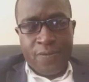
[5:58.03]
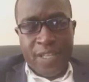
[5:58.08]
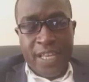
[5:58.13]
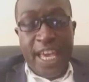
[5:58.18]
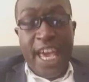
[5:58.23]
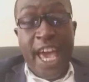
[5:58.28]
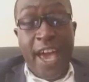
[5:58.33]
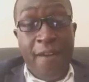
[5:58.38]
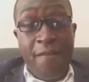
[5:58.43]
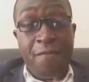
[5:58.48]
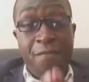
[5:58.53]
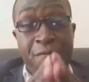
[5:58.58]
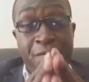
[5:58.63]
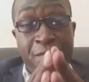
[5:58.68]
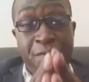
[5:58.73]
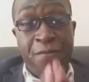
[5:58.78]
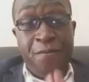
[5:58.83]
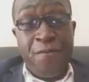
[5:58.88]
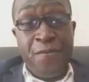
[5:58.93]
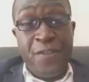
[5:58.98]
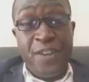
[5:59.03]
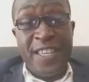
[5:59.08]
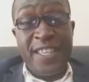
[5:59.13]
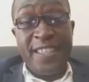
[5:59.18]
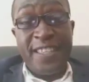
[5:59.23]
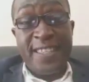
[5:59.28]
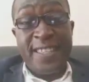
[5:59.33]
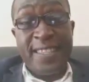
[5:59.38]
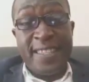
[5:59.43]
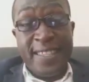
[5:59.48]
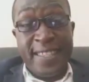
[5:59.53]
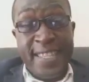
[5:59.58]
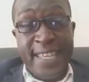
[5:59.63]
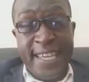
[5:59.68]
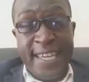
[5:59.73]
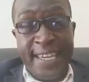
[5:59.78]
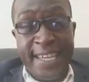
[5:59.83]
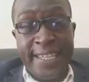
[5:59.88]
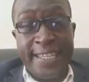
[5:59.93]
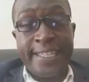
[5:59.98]

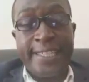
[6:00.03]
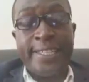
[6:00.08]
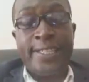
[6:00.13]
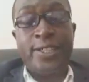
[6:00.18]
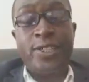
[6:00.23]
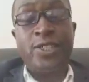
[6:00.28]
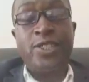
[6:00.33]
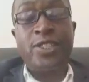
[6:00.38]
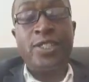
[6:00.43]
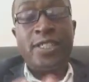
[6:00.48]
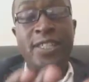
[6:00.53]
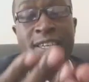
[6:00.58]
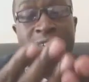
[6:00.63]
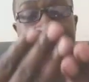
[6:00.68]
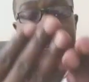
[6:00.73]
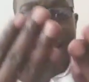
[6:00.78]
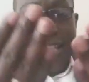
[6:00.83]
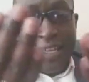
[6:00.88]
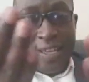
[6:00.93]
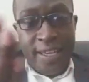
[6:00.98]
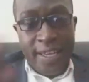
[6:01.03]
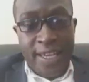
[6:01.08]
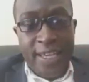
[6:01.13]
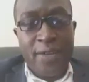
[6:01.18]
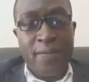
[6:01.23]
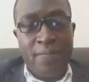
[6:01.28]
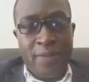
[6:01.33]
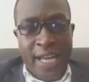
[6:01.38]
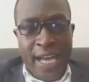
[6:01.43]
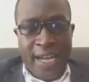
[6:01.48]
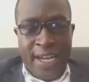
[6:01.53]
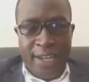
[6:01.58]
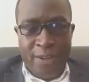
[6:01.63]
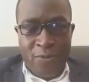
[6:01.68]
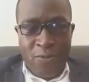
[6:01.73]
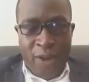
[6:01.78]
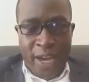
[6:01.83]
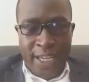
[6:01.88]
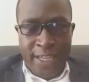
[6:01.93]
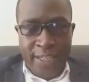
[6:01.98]
Everything is in black and
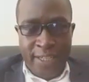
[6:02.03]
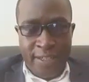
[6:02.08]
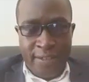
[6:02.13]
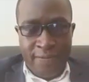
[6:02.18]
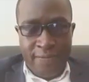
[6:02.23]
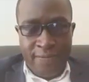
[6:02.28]
white.